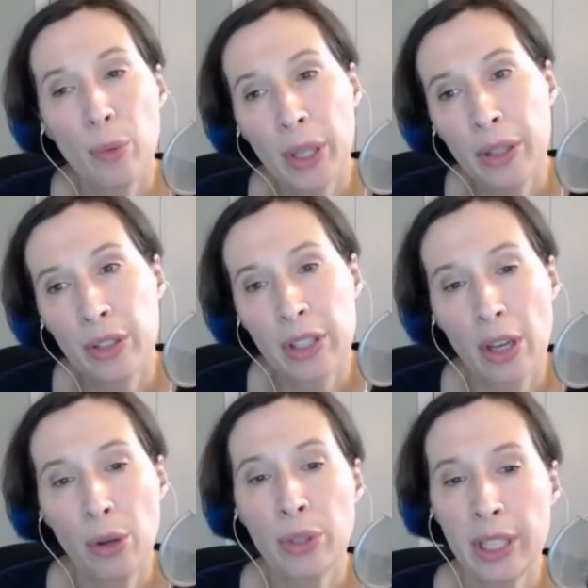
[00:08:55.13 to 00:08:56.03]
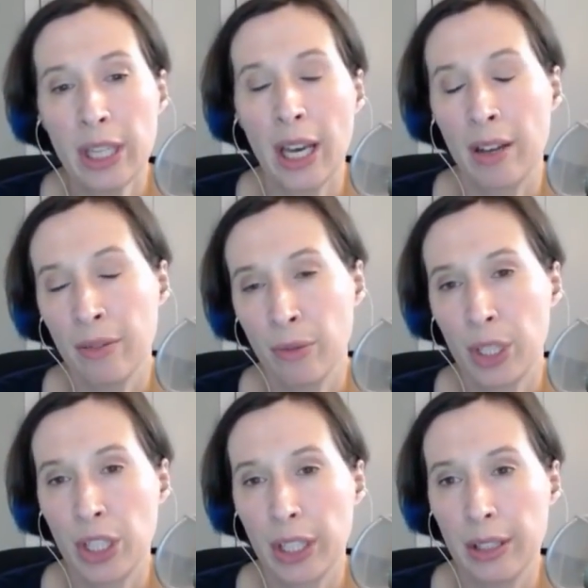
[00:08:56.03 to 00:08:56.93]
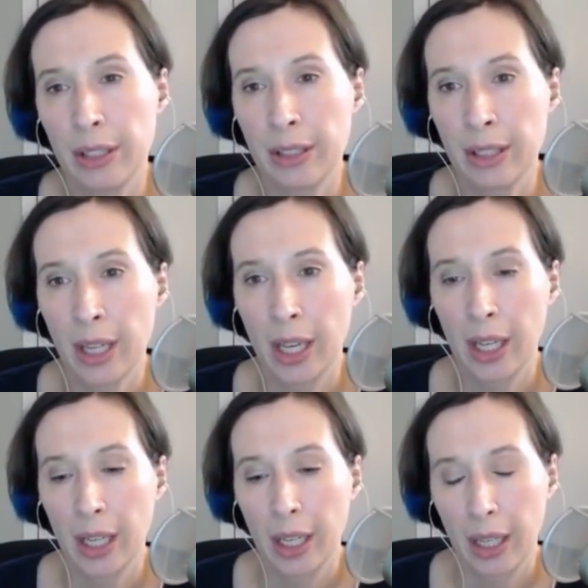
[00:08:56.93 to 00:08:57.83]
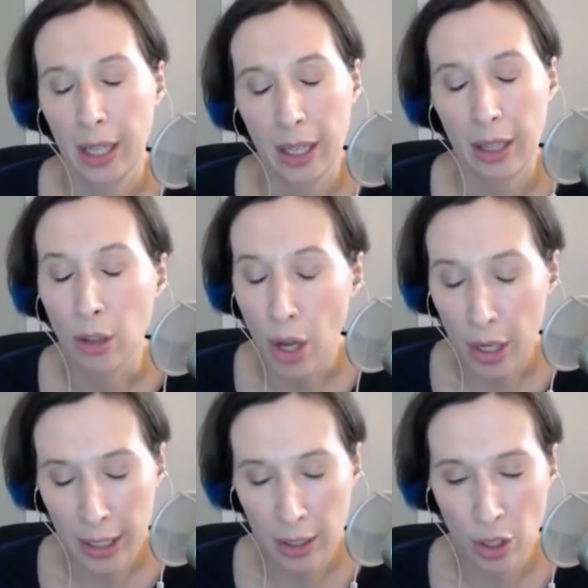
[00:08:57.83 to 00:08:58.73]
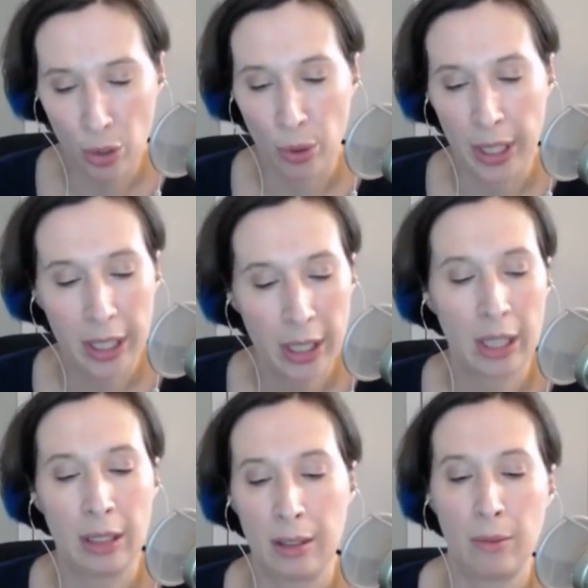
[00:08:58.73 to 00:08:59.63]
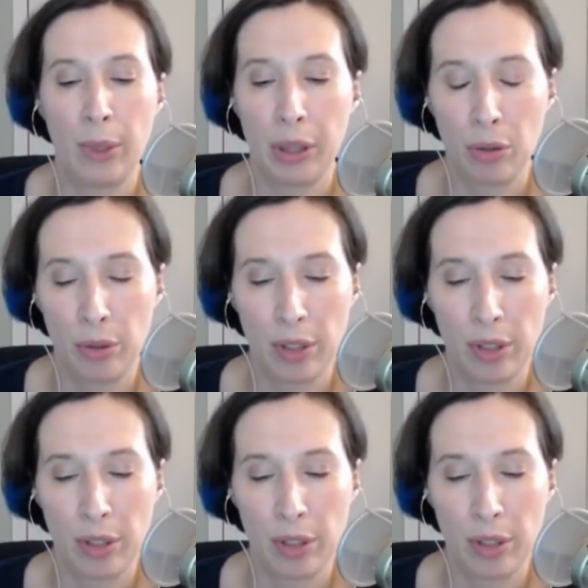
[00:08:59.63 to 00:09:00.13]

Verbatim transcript: well, there's the OCF, which is long and storied and went through